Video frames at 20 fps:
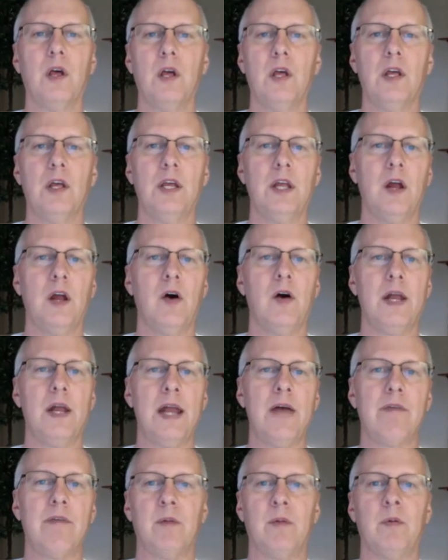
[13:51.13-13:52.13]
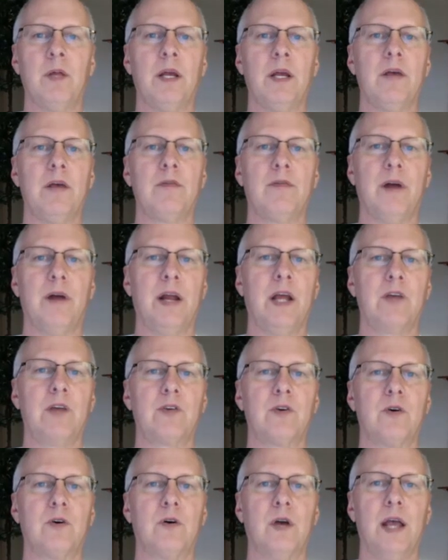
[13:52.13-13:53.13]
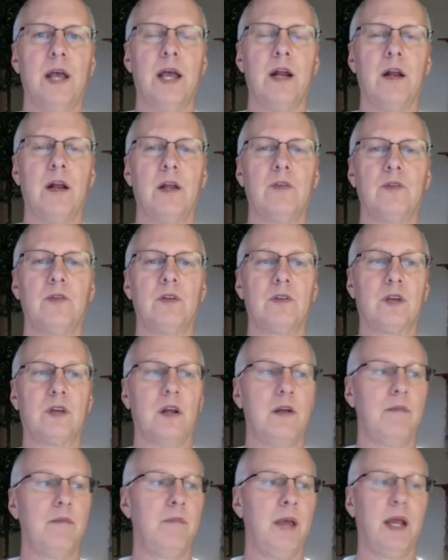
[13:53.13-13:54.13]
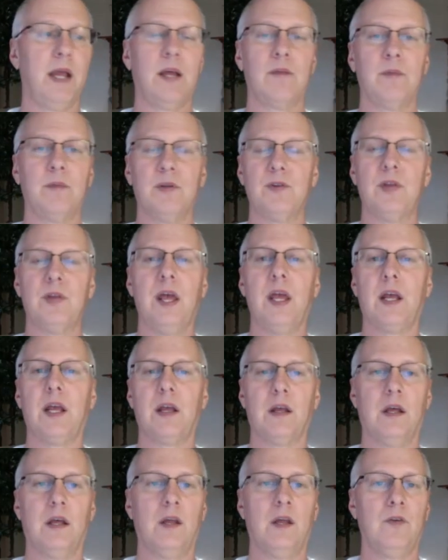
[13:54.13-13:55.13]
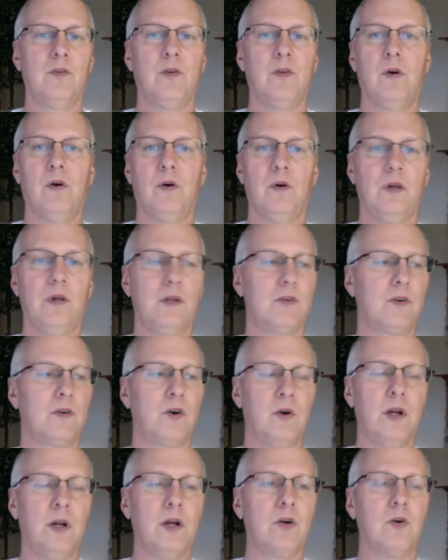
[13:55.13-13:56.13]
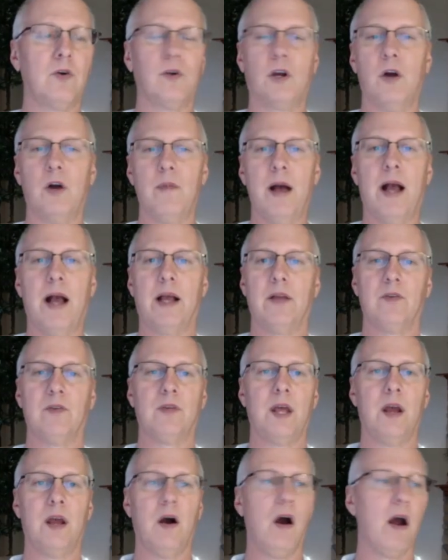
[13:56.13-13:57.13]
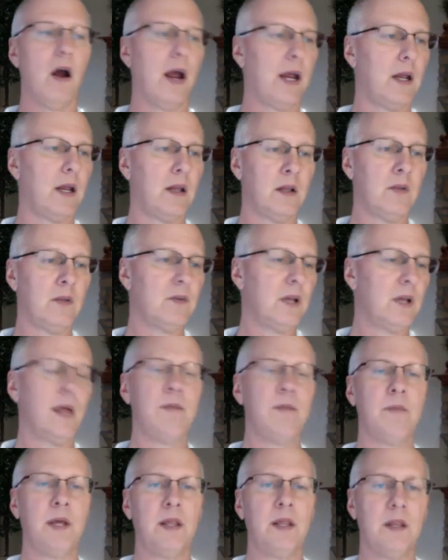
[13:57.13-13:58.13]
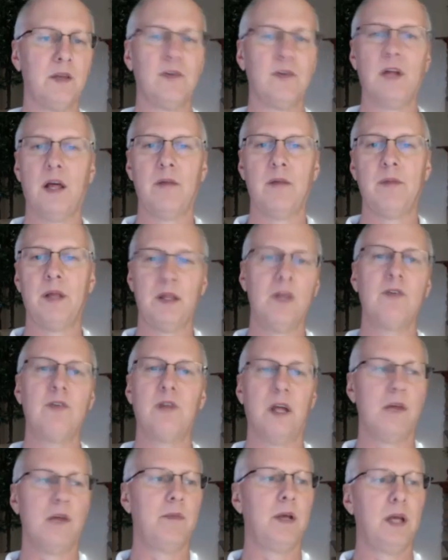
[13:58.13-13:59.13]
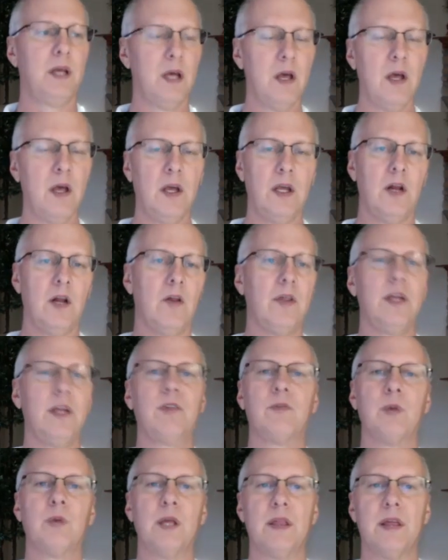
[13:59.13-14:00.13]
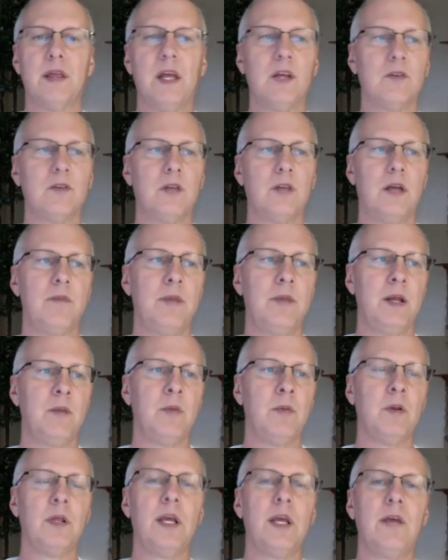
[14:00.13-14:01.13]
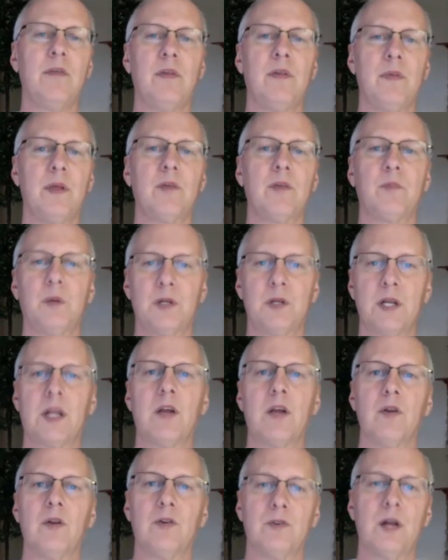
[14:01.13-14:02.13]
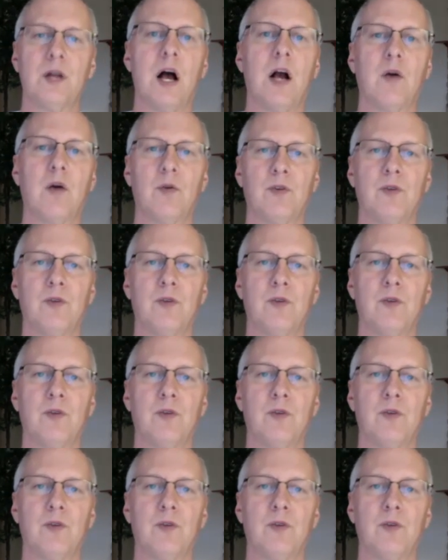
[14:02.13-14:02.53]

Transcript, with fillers: you know, inevitably a financial analyst is going to make a mistake. And so it's critical to go back and say, all right, this led me, this led me, this led me. You know, these three things led me to believe that this particular stock was